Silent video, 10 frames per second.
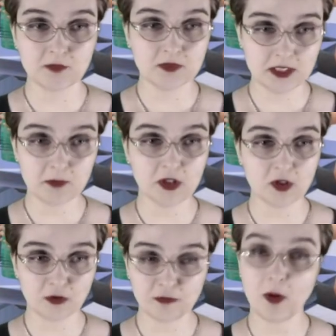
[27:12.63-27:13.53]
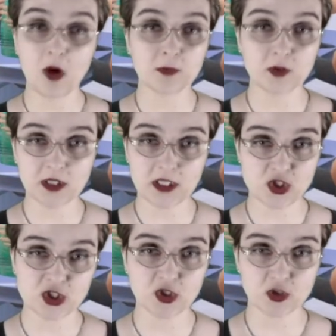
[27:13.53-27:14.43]
demon of
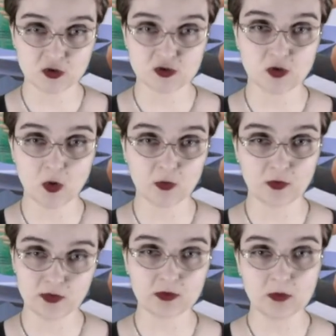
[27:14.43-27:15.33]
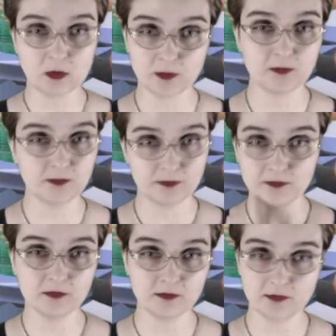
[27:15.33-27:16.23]
population control through
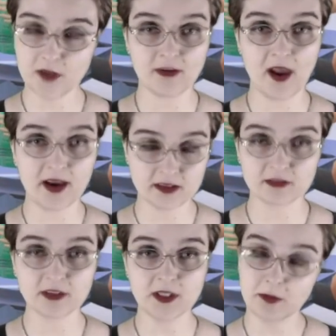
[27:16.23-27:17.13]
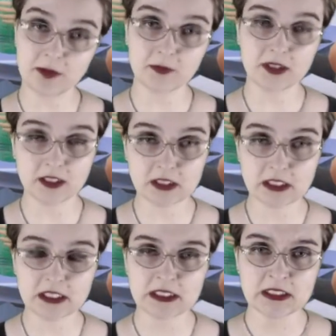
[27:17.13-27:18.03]
effectively baby
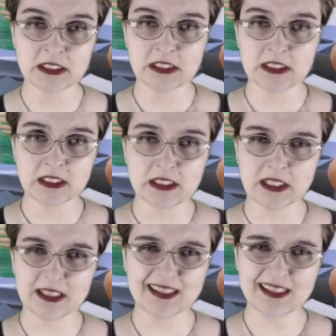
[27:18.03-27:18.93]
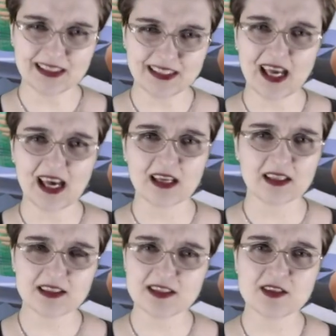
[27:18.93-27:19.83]
killing. Yeah,
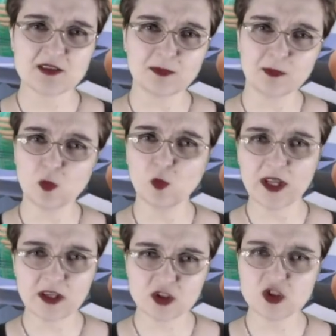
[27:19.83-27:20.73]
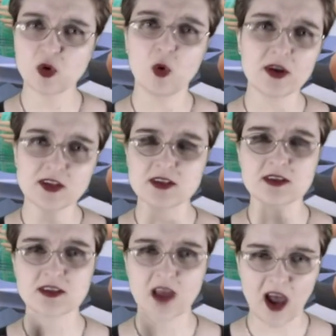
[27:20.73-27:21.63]
it's weird
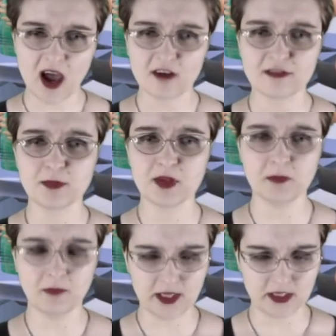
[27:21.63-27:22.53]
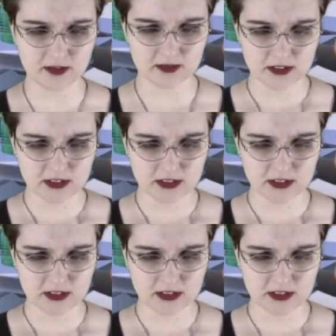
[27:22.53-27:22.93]
choices have been made.